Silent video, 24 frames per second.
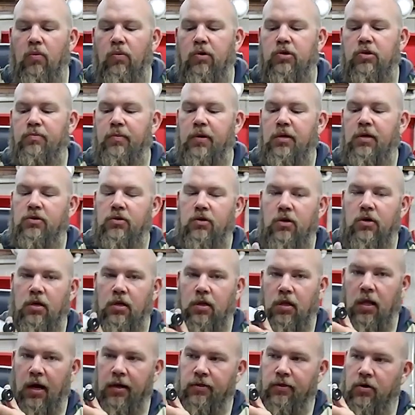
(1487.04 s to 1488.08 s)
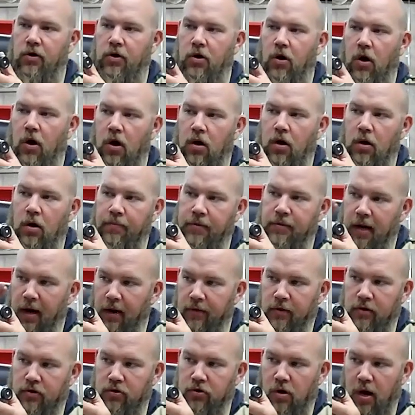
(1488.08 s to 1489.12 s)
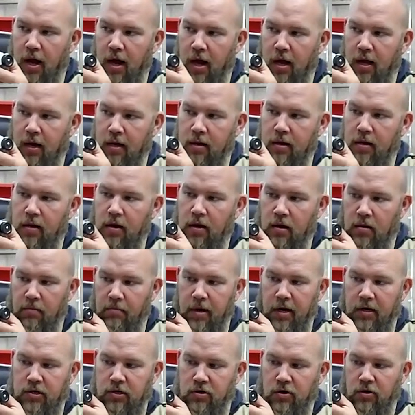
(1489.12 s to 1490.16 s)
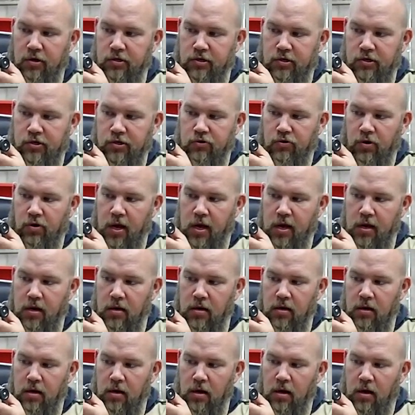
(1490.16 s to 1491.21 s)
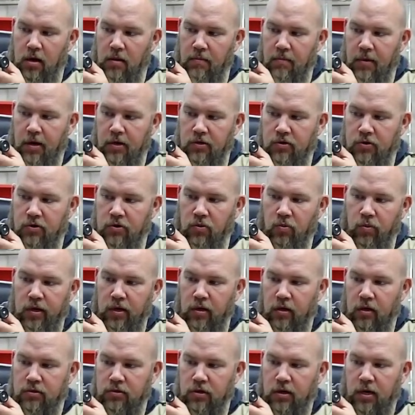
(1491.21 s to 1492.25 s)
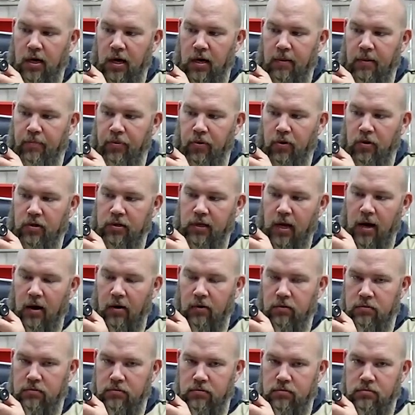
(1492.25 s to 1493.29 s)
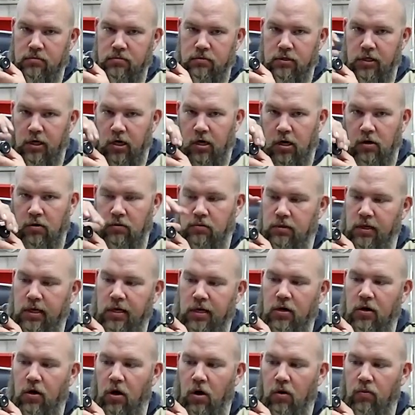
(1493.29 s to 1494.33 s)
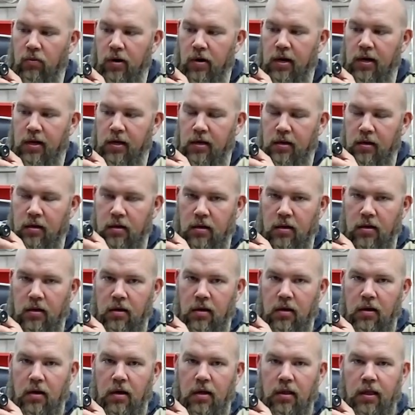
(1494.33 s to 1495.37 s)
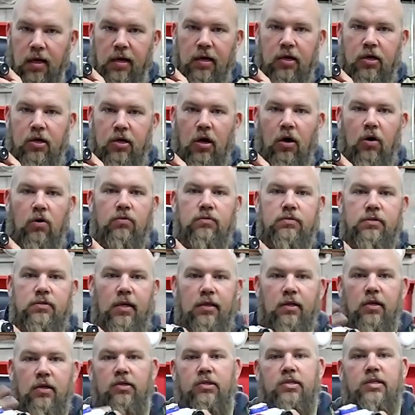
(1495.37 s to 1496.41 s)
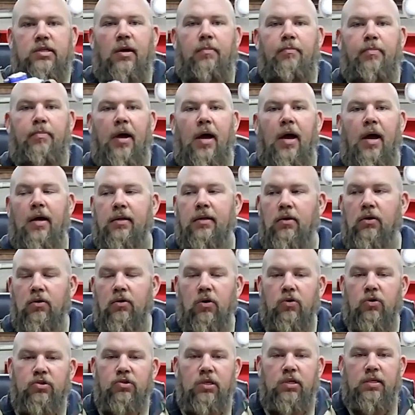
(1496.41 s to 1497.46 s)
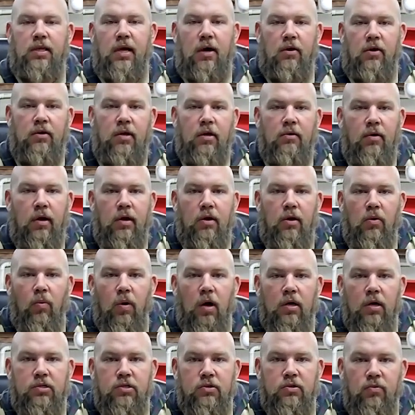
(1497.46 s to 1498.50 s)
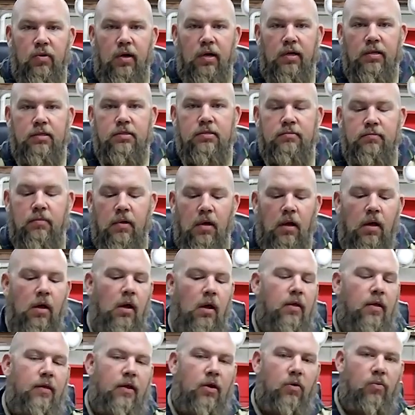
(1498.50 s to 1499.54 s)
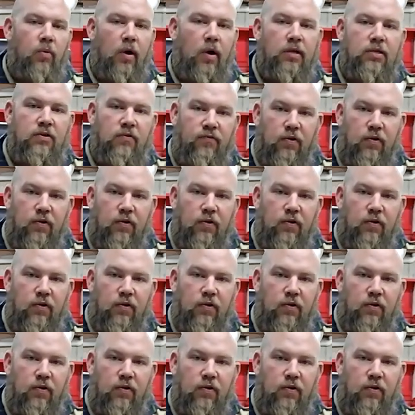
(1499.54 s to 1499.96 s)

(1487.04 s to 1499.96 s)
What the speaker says: which means they're going to line their car up down the track, make sure it's straight, make sure the wheels are kind of pulled out, get it all ready, let it go. Then they'll step back and they'll go sit down and get ready to watch the race. Then a race